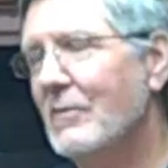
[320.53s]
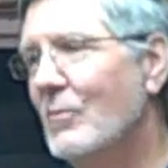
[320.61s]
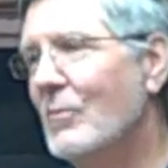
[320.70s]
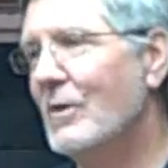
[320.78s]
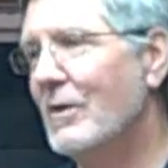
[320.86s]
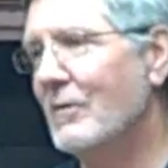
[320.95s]

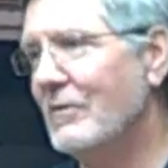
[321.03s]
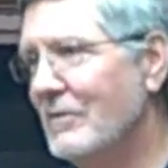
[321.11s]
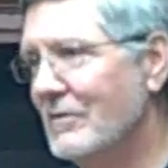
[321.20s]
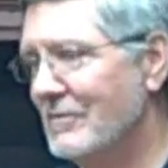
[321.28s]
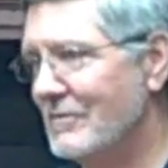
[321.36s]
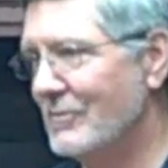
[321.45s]
where
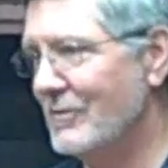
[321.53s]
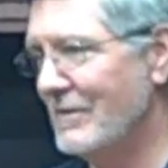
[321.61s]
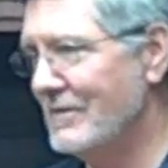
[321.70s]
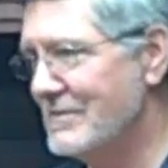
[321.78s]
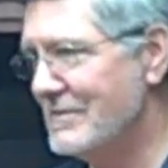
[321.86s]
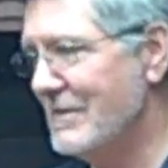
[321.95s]
during the
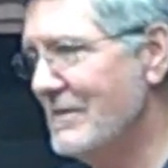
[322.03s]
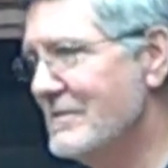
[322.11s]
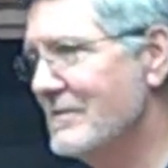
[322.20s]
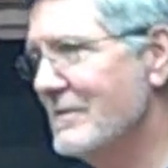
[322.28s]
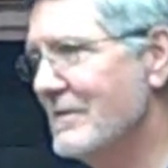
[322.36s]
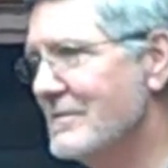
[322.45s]

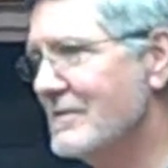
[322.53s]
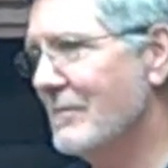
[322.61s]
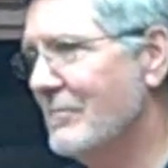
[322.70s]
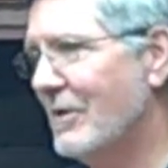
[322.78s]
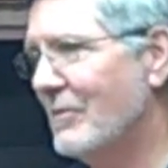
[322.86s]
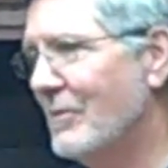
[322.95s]
season, it's set
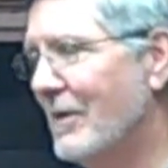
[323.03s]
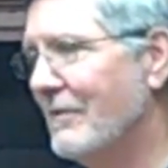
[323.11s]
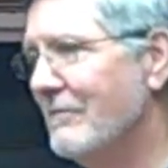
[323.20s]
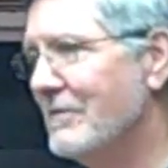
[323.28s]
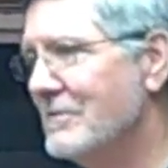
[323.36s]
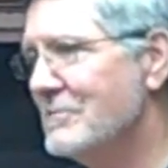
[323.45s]
by the Wild and
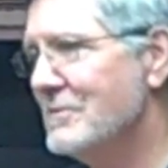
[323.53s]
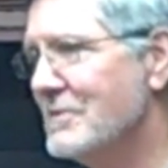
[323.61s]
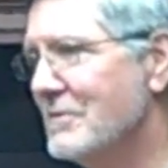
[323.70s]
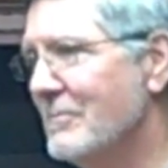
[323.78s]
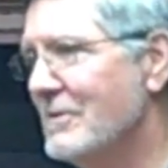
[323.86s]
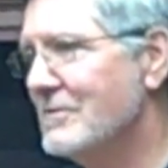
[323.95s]
Fisheries
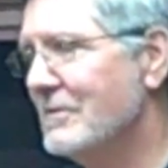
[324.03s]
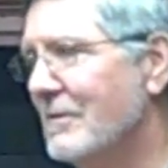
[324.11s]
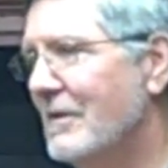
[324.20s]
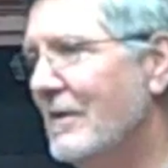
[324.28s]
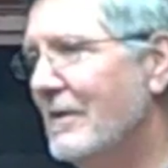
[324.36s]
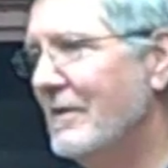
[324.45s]
Commission,
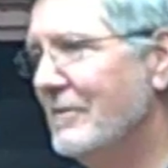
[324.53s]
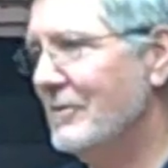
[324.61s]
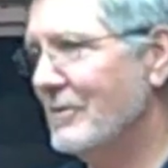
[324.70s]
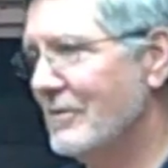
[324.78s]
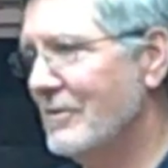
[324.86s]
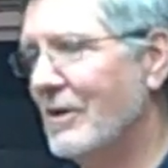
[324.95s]
you
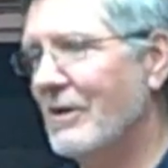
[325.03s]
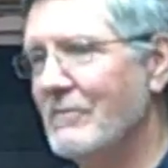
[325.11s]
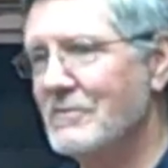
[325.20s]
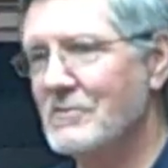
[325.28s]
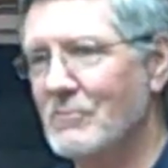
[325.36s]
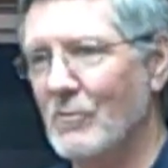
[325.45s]
can
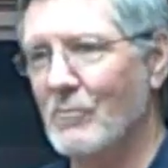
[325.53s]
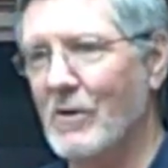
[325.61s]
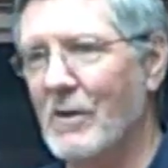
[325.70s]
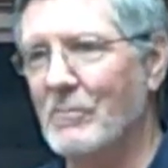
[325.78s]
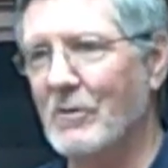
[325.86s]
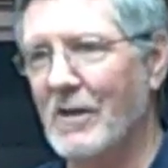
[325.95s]
harvest with
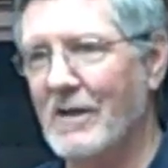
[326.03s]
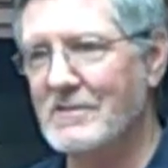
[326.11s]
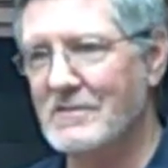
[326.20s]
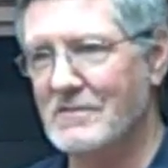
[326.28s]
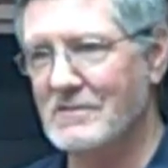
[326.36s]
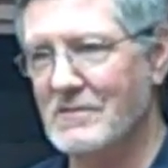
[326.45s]
proper
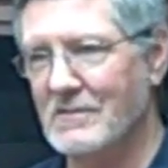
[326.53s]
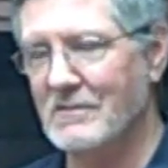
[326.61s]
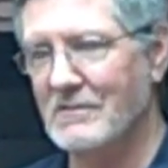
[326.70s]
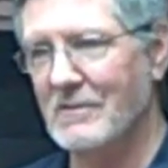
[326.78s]
licensing.